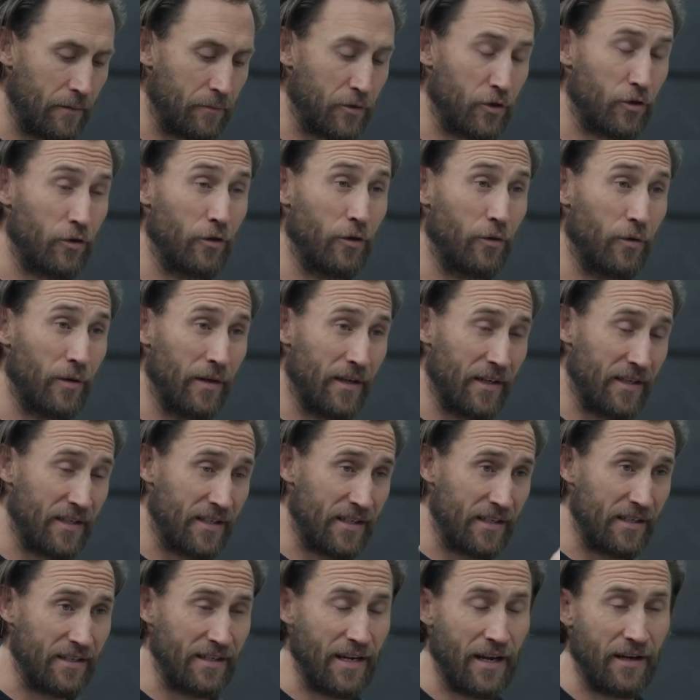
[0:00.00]
sure you could
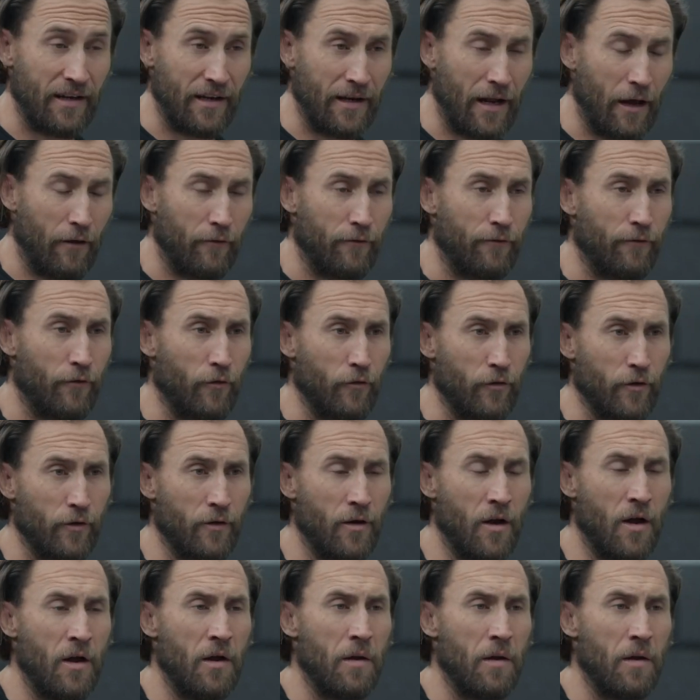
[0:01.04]
extend it out further,